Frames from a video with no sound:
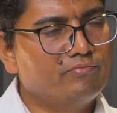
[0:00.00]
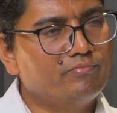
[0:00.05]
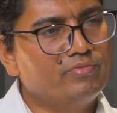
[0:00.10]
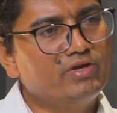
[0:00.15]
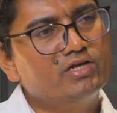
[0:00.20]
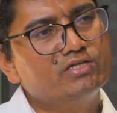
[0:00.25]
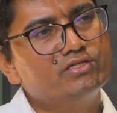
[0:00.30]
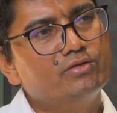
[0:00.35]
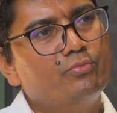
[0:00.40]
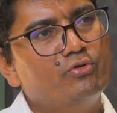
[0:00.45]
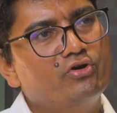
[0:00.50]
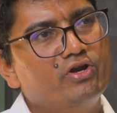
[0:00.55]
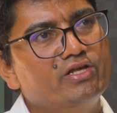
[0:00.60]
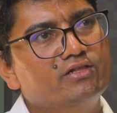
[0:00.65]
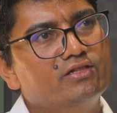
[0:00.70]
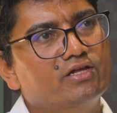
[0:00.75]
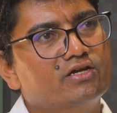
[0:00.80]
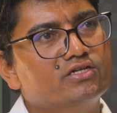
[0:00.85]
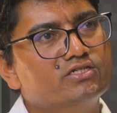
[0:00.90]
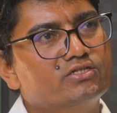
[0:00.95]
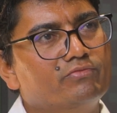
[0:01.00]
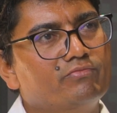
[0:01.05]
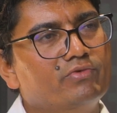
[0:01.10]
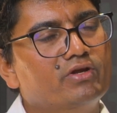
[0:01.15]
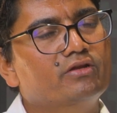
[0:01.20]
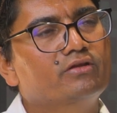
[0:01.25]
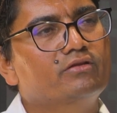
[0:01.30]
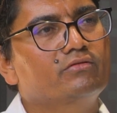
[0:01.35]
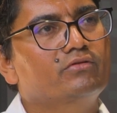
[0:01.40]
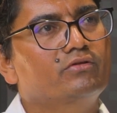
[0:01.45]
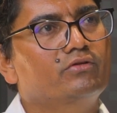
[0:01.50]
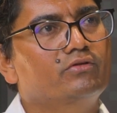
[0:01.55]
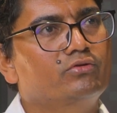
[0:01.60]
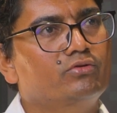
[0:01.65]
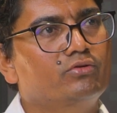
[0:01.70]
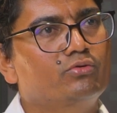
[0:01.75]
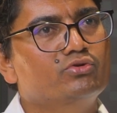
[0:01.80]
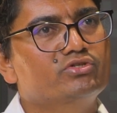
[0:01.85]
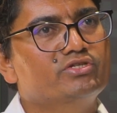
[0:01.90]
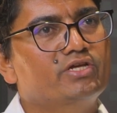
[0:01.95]
we are supporting the customer.
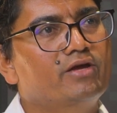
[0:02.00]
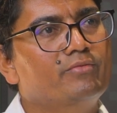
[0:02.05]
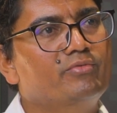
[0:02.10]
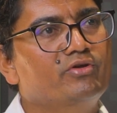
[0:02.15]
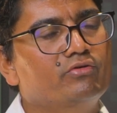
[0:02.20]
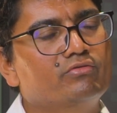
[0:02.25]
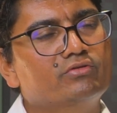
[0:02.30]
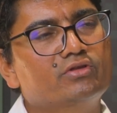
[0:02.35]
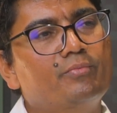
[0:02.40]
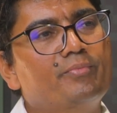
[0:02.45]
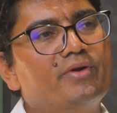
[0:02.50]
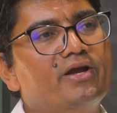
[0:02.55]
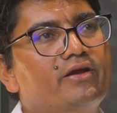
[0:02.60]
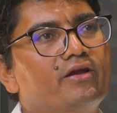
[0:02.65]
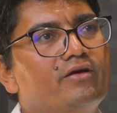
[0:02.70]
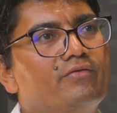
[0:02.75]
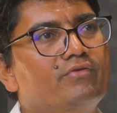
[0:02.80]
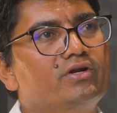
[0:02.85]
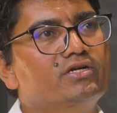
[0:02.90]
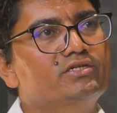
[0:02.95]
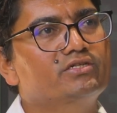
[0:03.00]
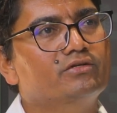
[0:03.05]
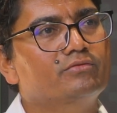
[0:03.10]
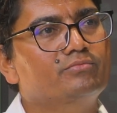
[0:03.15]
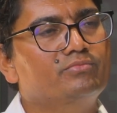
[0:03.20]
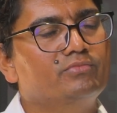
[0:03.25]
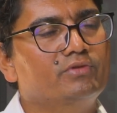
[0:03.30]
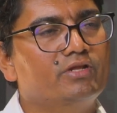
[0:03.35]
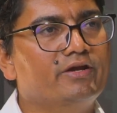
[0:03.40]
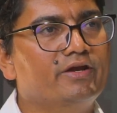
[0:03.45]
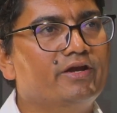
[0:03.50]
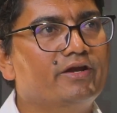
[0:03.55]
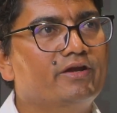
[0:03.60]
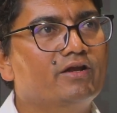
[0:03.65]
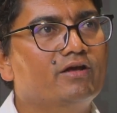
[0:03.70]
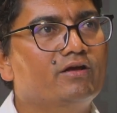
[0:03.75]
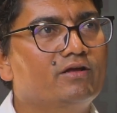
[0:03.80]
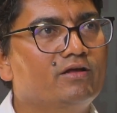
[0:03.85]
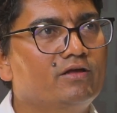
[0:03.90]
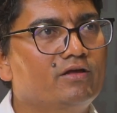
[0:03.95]
Those have, the petabytes of the
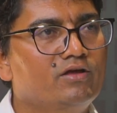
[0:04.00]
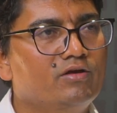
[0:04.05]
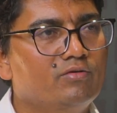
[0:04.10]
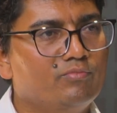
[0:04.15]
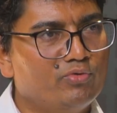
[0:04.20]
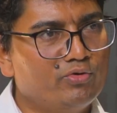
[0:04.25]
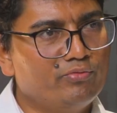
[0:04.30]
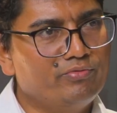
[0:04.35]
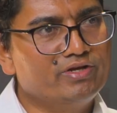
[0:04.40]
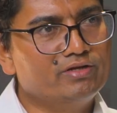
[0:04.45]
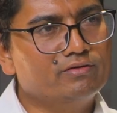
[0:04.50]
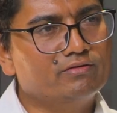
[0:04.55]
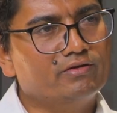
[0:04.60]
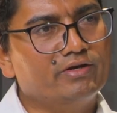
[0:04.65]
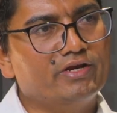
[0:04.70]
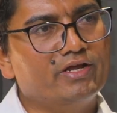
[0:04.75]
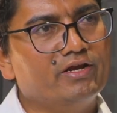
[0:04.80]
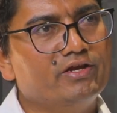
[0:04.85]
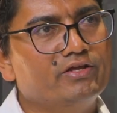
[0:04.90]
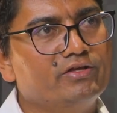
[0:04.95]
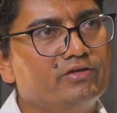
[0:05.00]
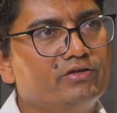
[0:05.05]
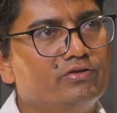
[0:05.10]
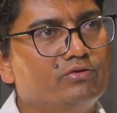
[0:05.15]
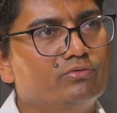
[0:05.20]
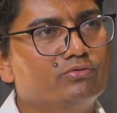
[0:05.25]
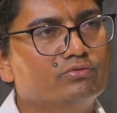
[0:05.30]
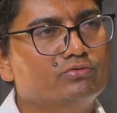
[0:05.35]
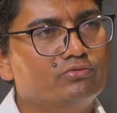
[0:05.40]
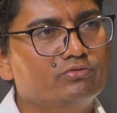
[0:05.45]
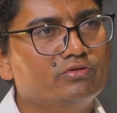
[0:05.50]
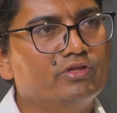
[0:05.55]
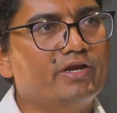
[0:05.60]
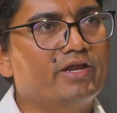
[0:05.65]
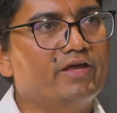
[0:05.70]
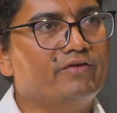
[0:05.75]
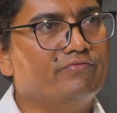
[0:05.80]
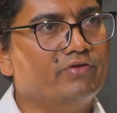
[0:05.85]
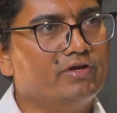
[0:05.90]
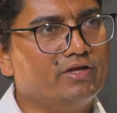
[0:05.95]
data moving daily, through the
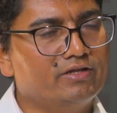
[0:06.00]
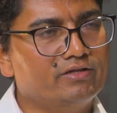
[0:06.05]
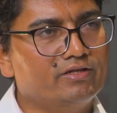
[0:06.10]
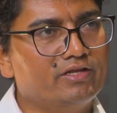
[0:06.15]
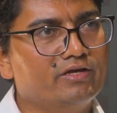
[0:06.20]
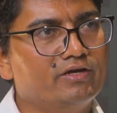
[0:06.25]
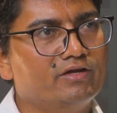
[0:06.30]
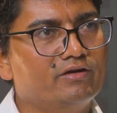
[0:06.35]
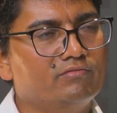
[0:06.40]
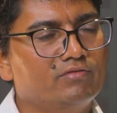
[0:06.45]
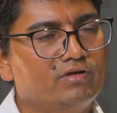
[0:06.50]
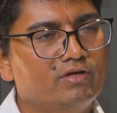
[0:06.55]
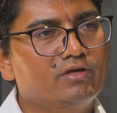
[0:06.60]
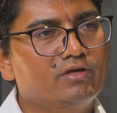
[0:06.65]
NiFi, and they are